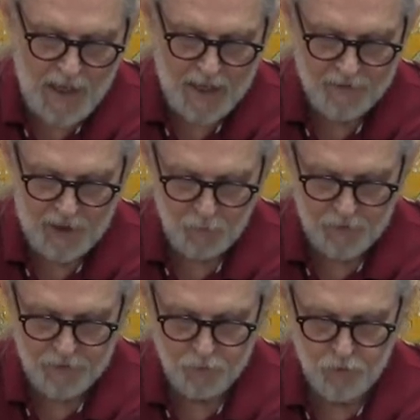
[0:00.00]
and then
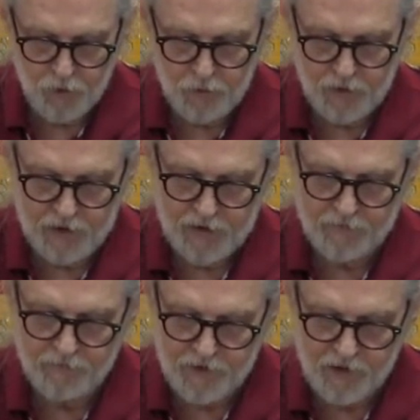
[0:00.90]
with the
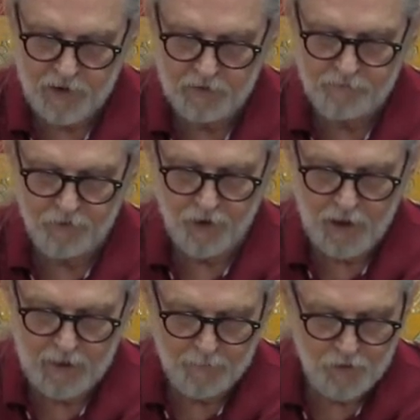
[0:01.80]
Rudra's physical
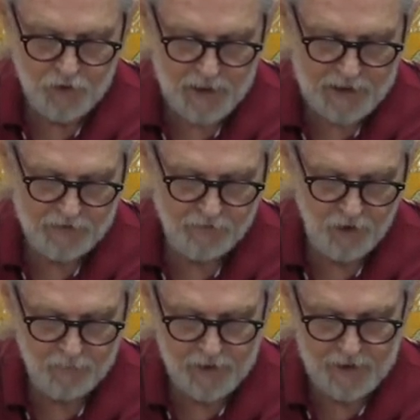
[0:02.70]
form
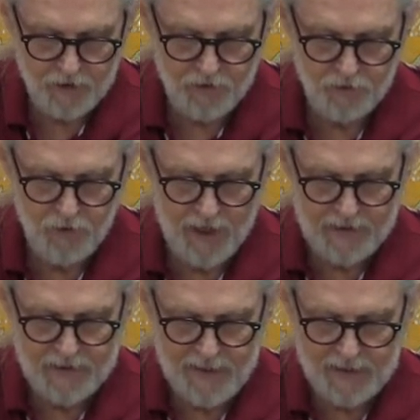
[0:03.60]
transformed into
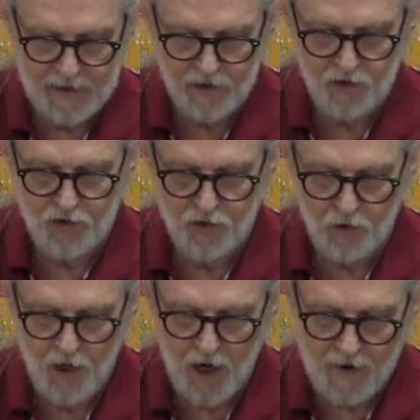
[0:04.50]
untainted
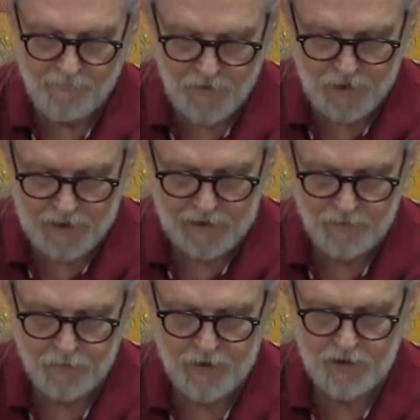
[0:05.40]
tzok
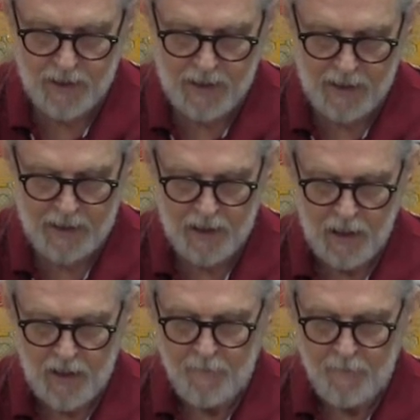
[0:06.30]
offerings, we say,